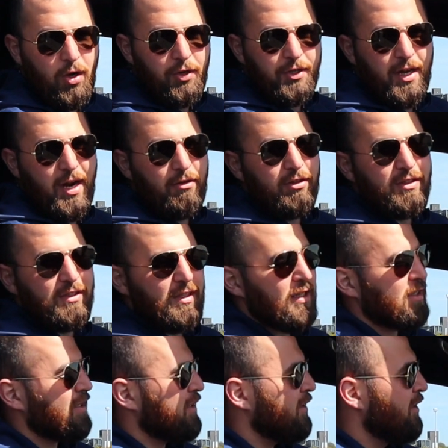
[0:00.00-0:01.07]
Audi
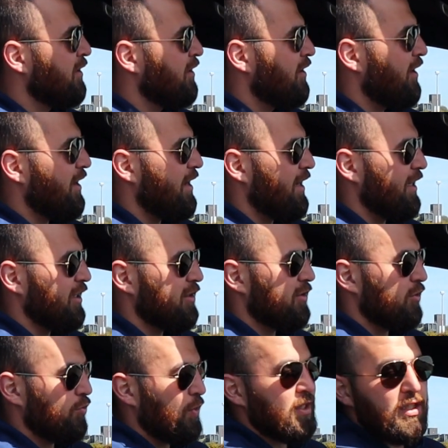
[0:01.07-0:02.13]
RS6
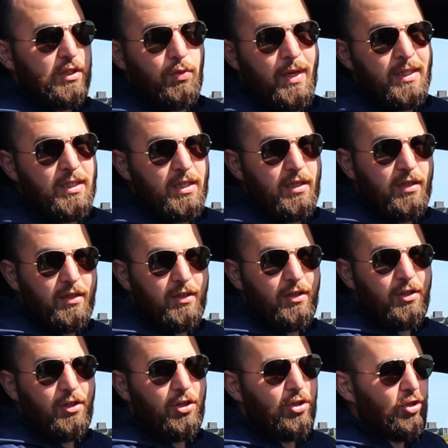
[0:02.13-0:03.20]
2020,
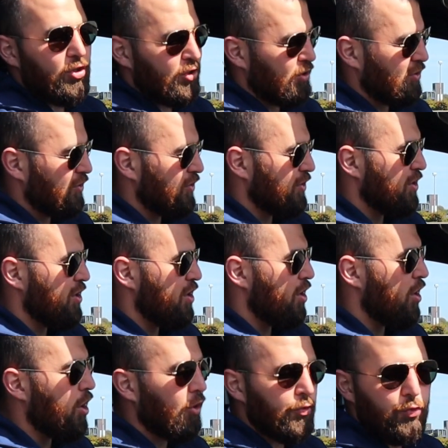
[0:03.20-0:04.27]
it looks
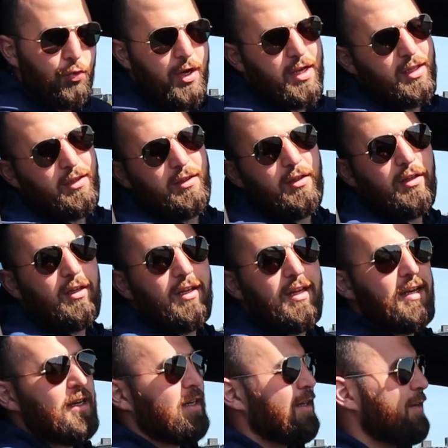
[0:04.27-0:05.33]
unreal.
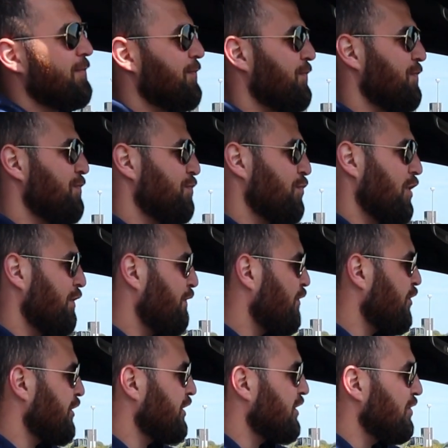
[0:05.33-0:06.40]
But
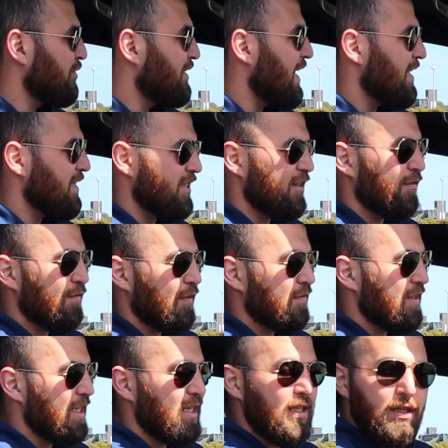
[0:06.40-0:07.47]
for
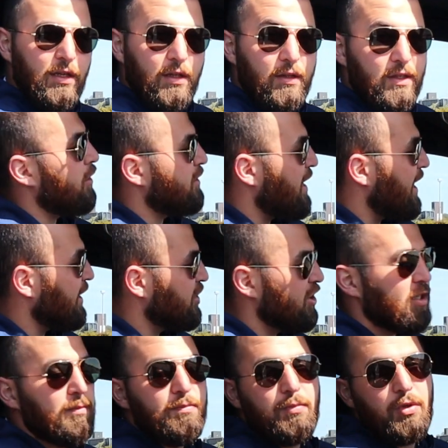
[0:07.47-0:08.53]
2015, it's
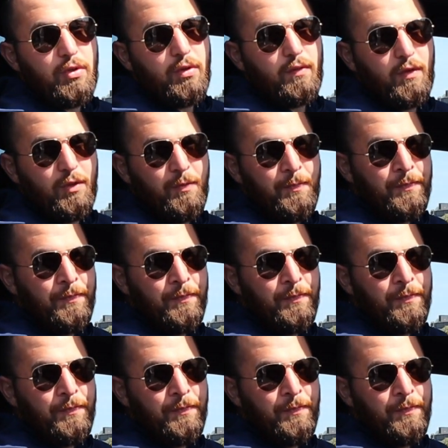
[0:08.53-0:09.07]
actually beautiful.